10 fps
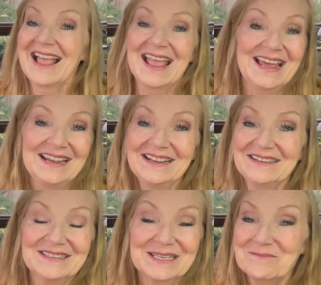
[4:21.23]

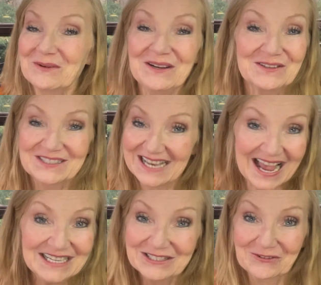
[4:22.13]
Adding sprinkles to
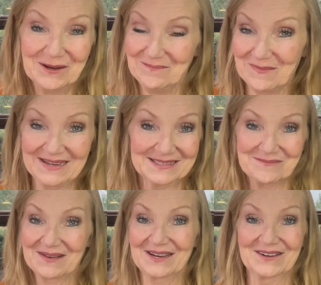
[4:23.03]
ice cream makes it
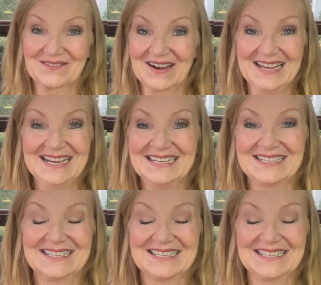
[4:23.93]
better, right?